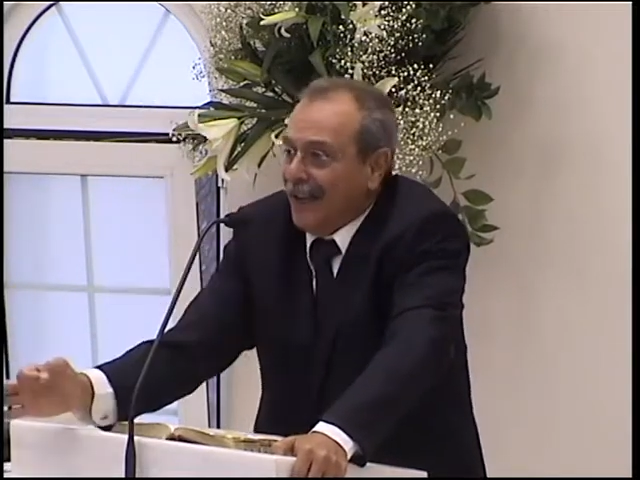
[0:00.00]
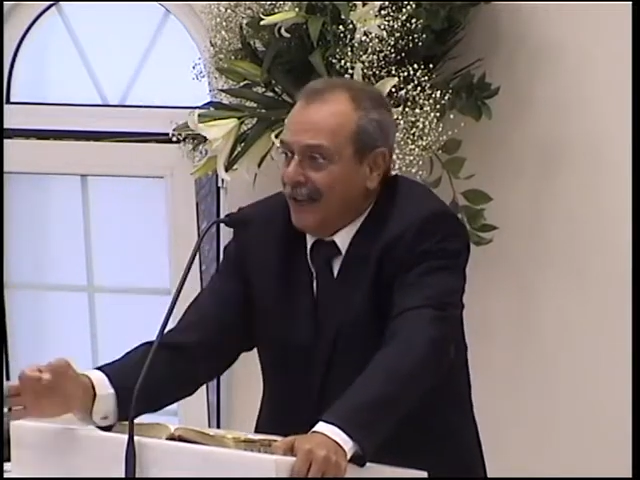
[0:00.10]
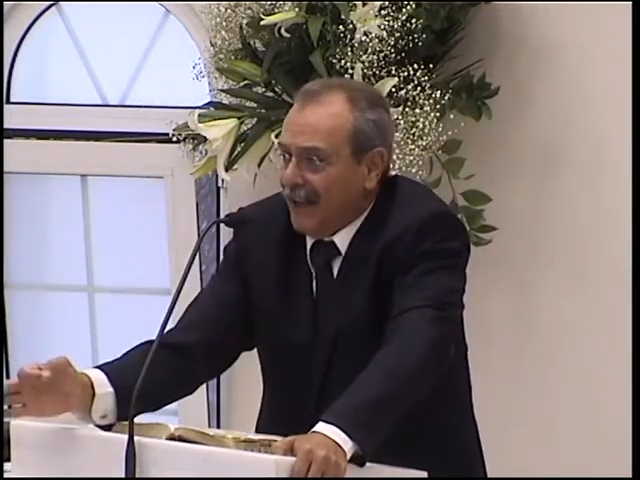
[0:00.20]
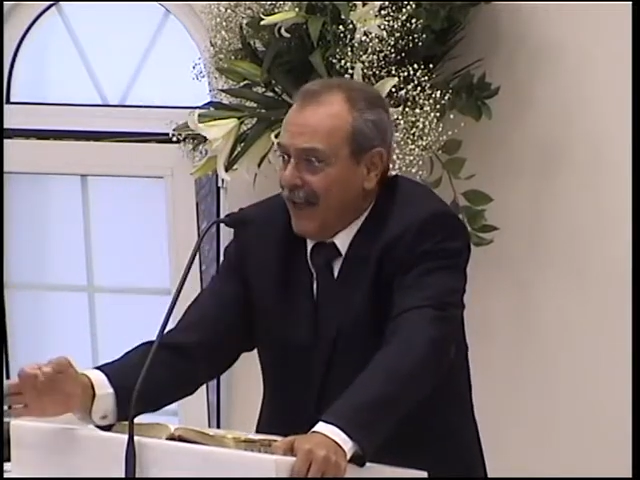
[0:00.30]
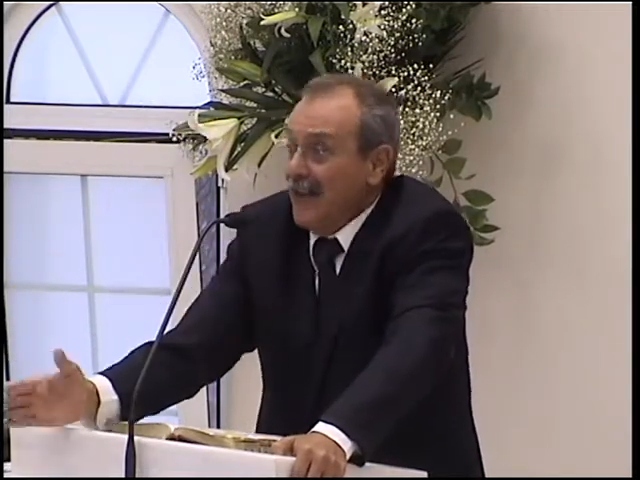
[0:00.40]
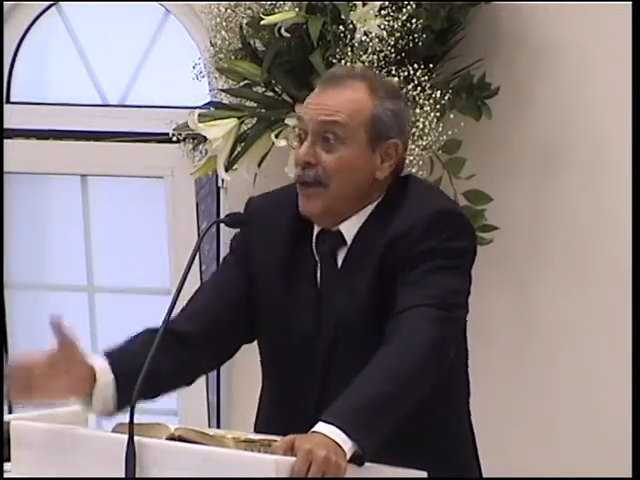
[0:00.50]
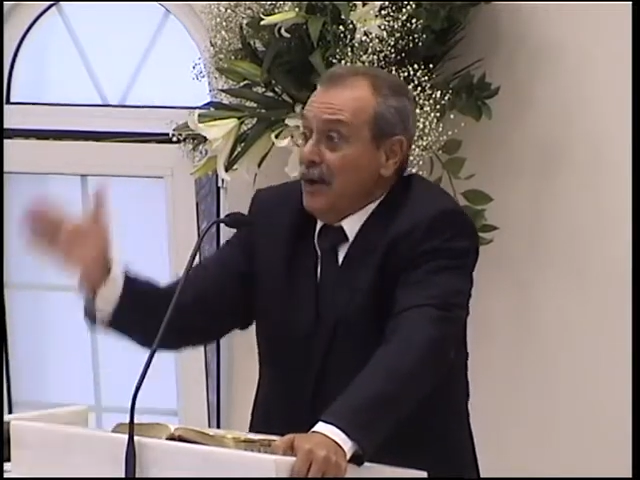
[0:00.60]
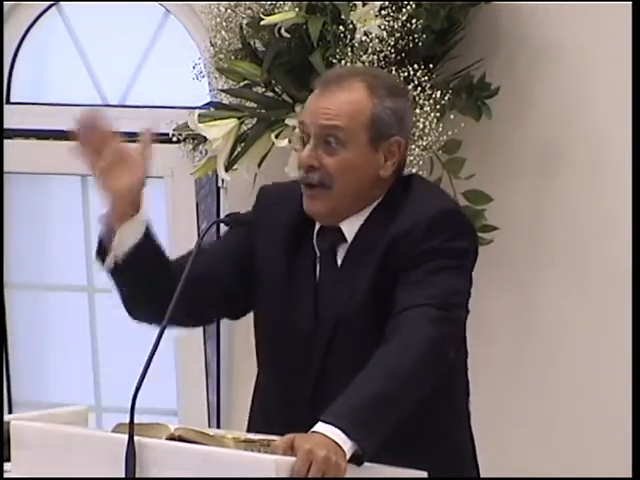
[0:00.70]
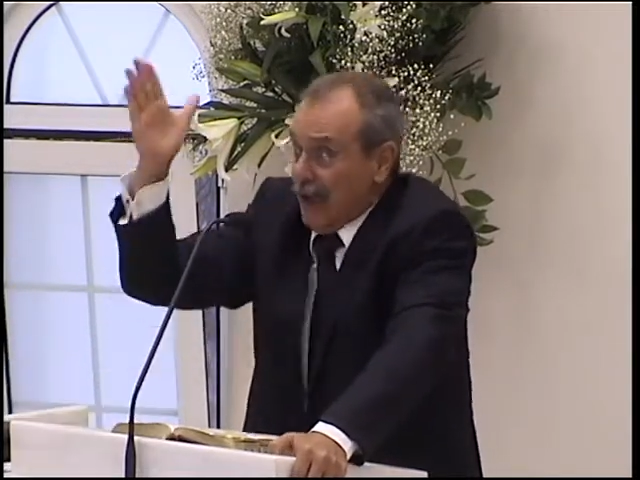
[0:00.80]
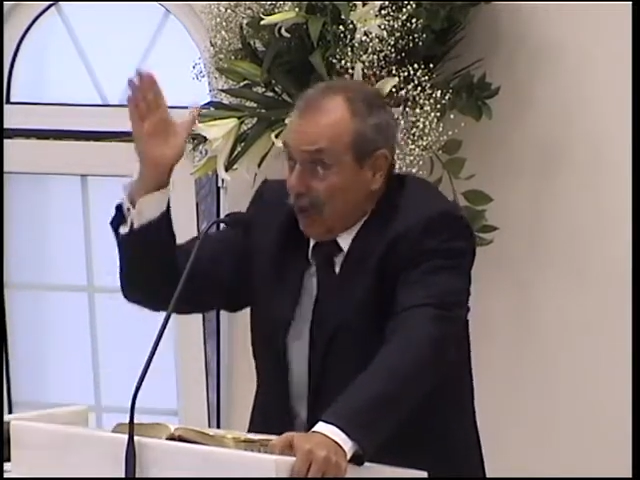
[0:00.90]
is
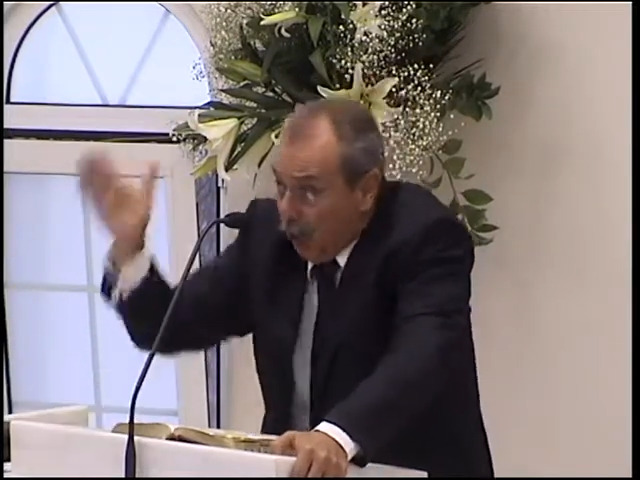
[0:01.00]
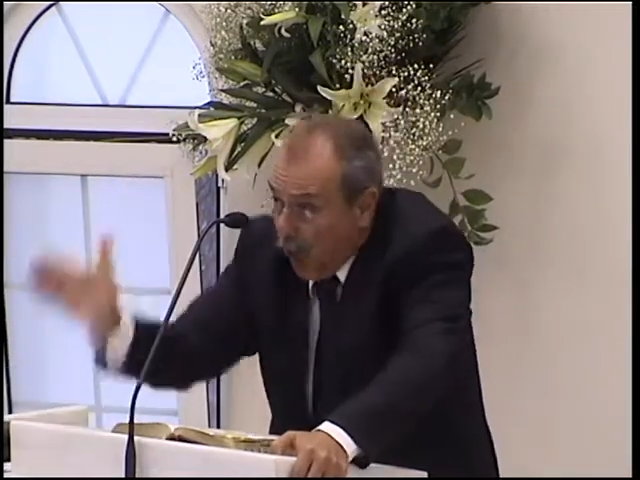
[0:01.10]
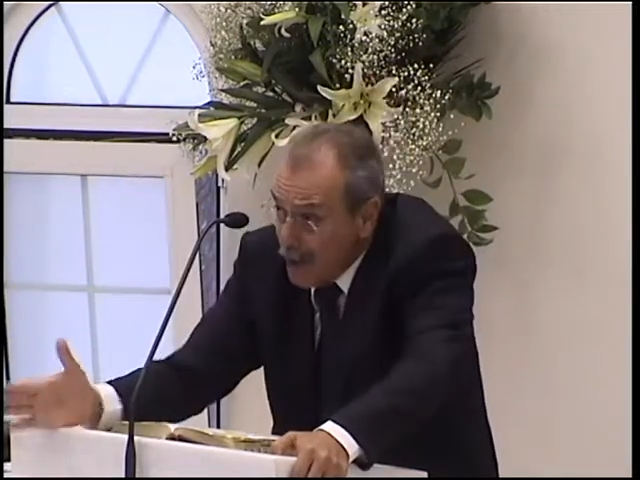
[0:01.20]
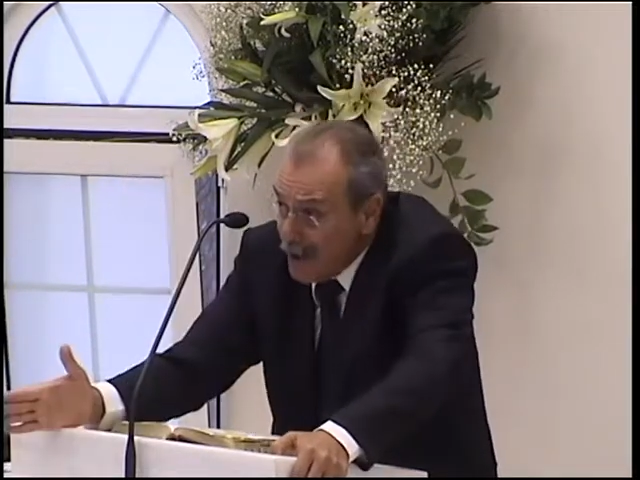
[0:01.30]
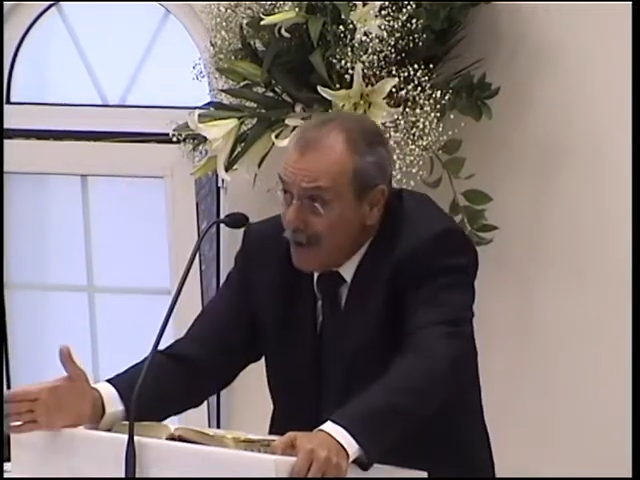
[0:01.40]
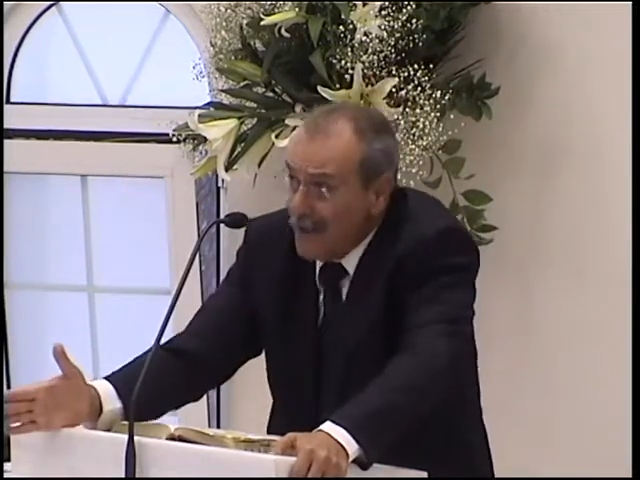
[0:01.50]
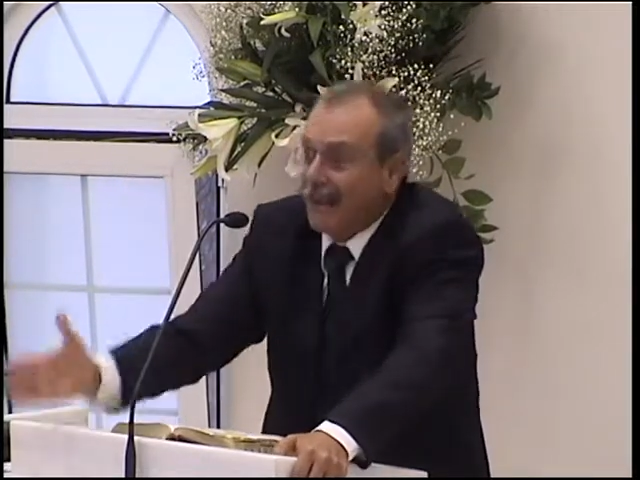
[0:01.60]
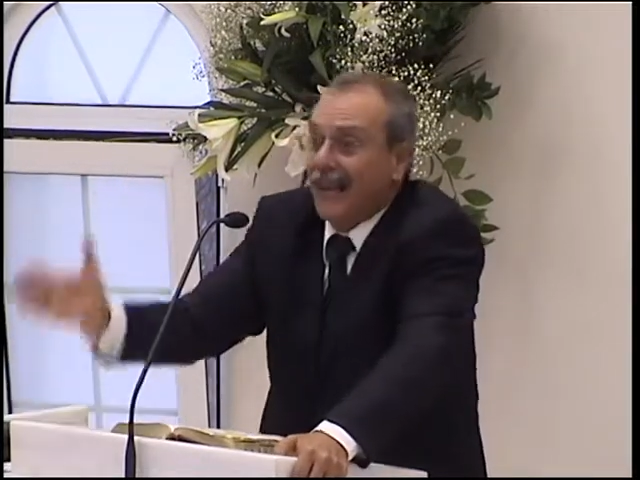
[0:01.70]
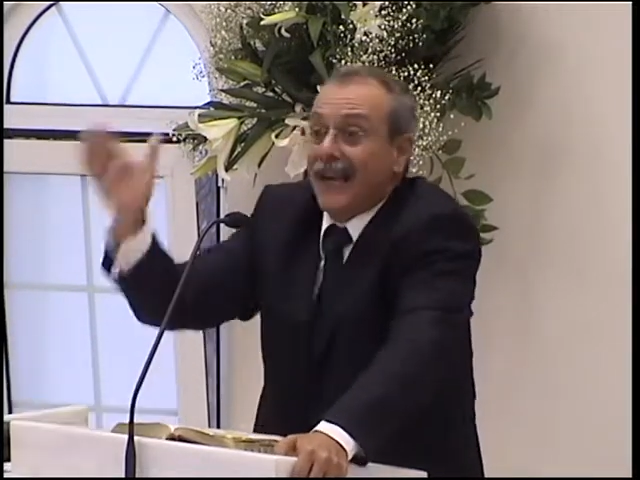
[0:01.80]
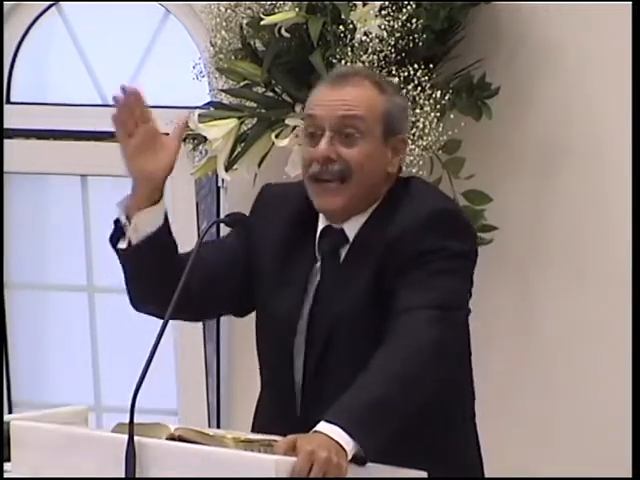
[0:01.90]
encouraged by the
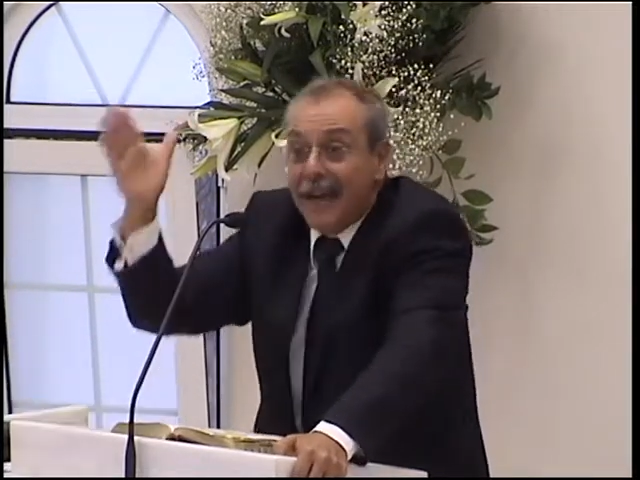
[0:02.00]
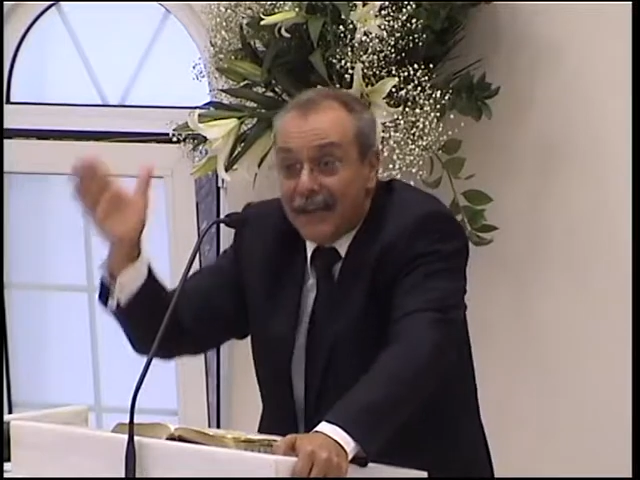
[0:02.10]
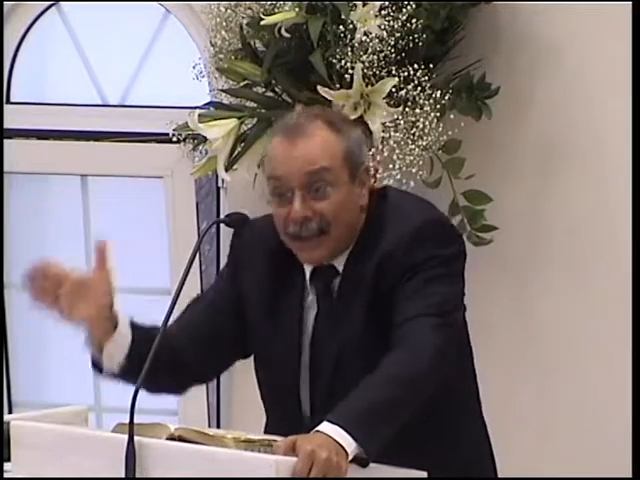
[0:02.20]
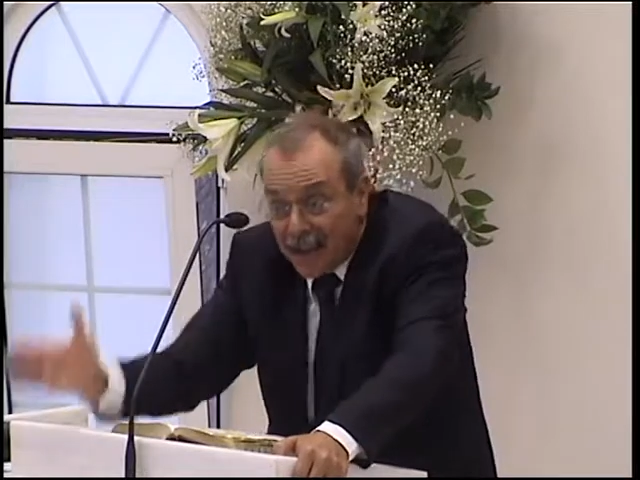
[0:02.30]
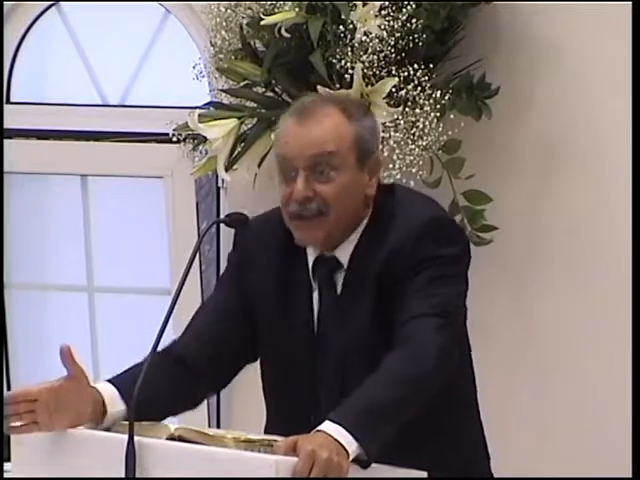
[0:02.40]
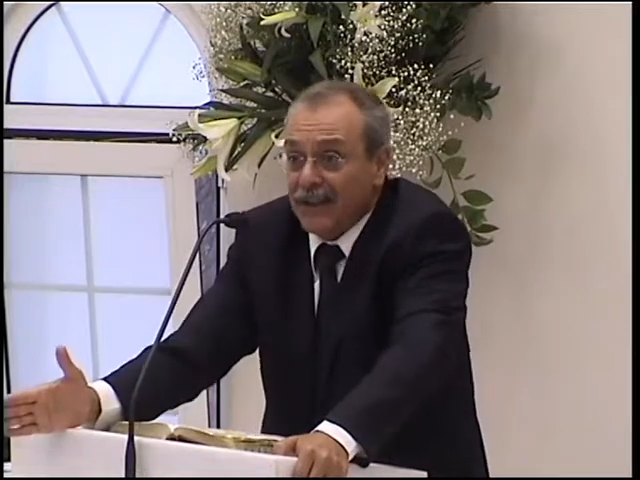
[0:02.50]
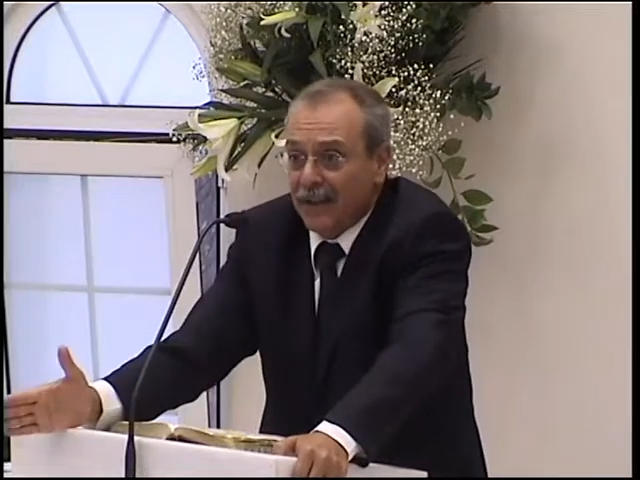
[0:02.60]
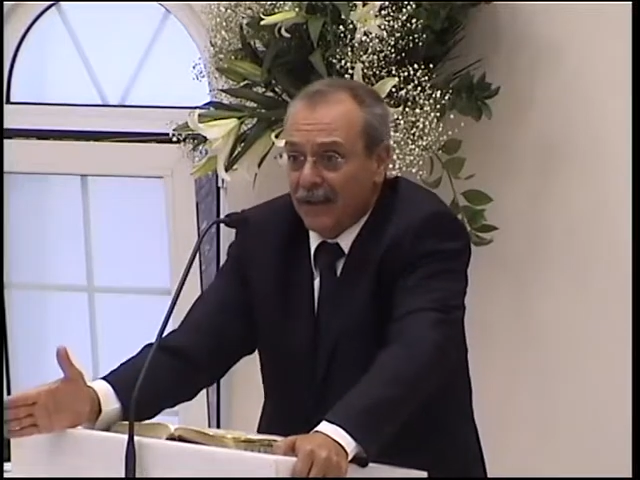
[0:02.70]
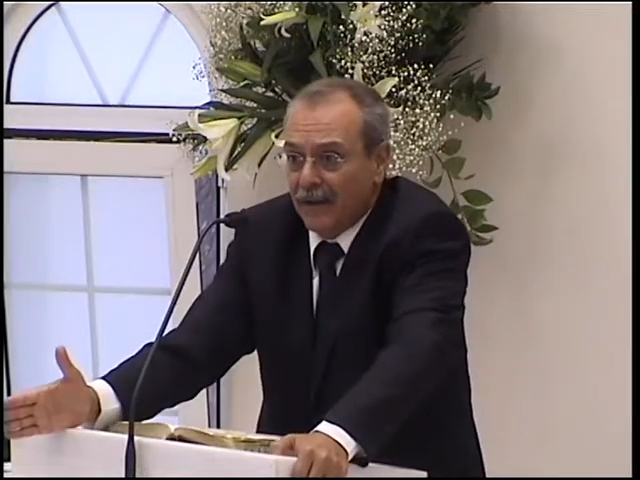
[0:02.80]
Lord of hosts